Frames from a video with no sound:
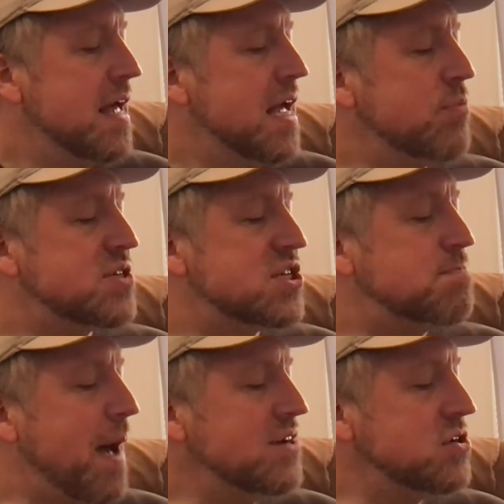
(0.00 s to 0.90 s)
It was a
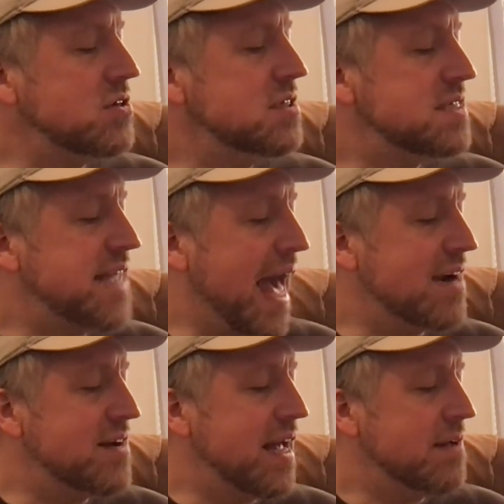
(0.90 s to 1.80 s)
special
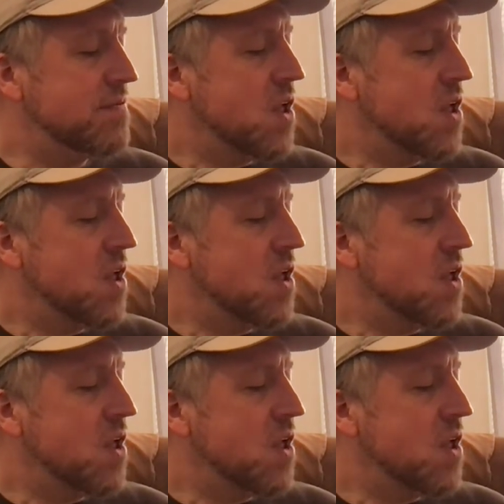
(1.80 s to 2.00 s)
Saturday,